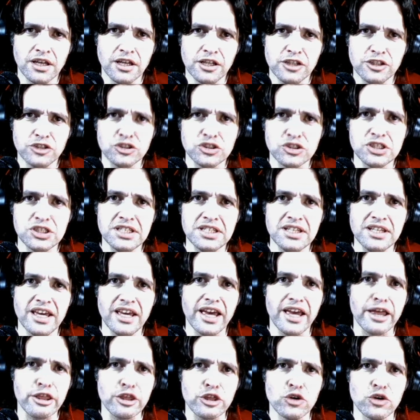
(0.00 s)
So today
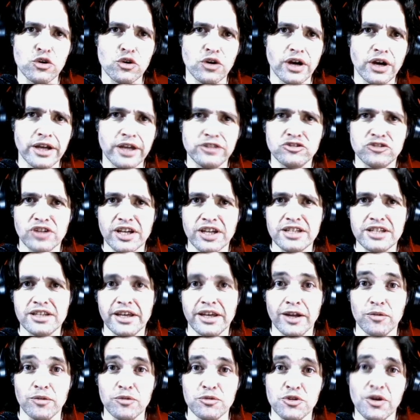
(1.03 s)
I thought I'd try to
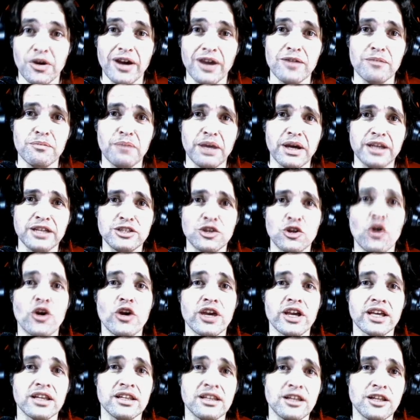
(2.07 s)
help you out by
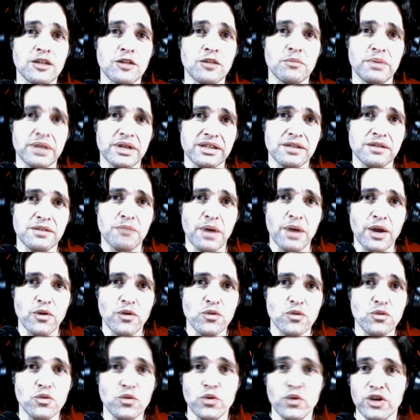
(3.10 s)
talking a little bit about
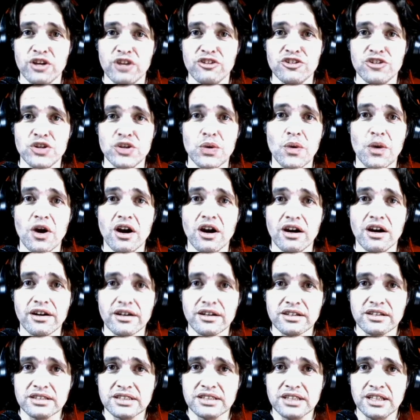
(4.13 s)
where you
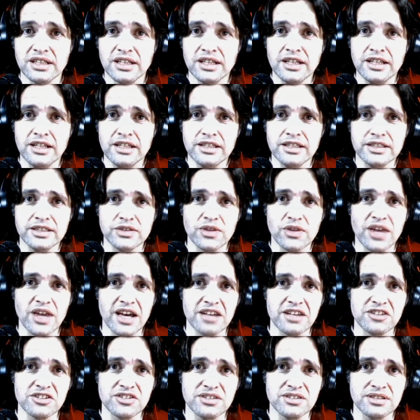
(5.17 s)
are. So
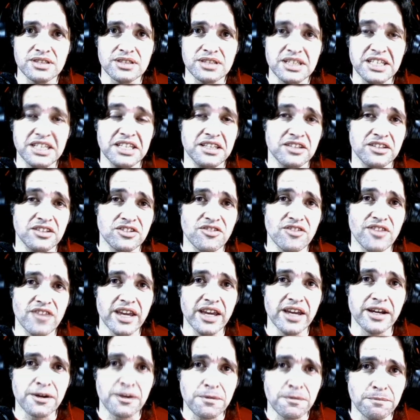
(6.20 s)
that's here and
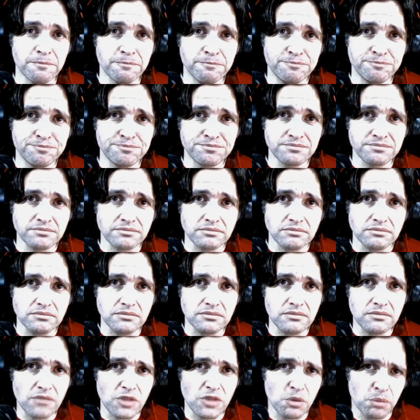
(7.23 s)
there.
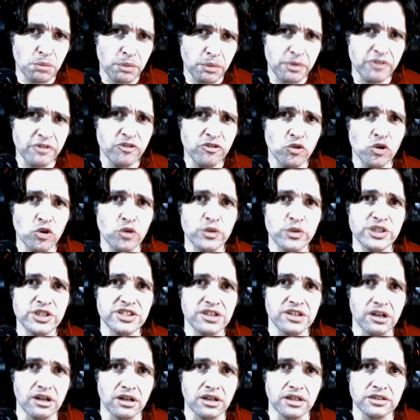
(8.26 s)
But before we
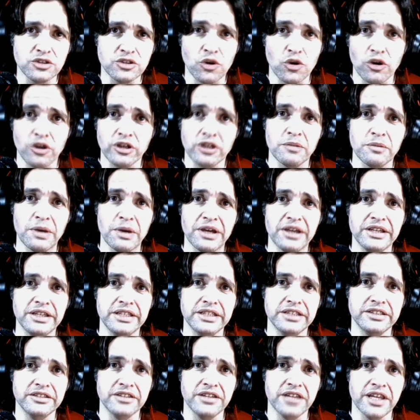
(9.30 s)
start talking about
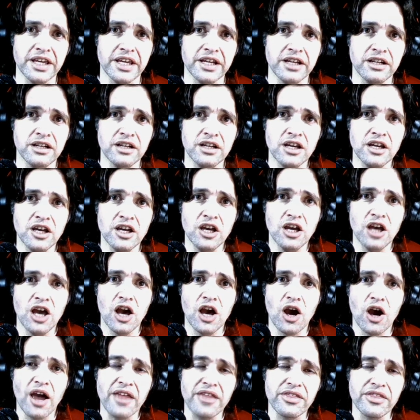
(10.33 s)
here and there,
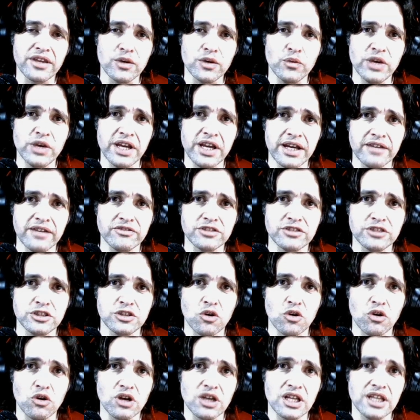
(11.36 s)
I think we have to
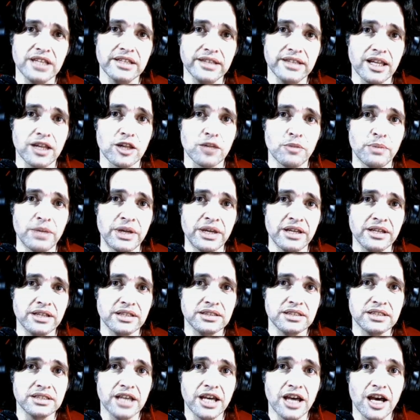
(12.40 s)
talk a little bit
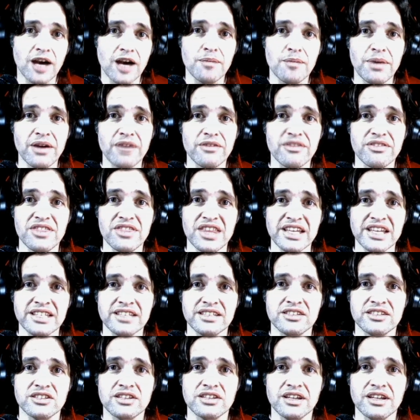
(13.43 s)
about
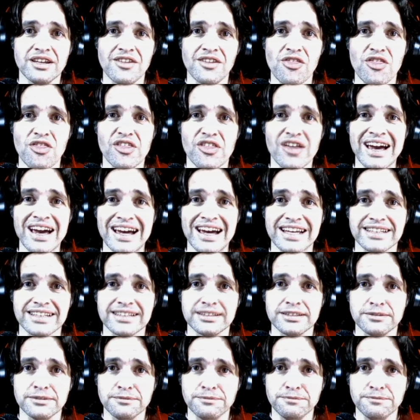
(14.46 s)
this and that.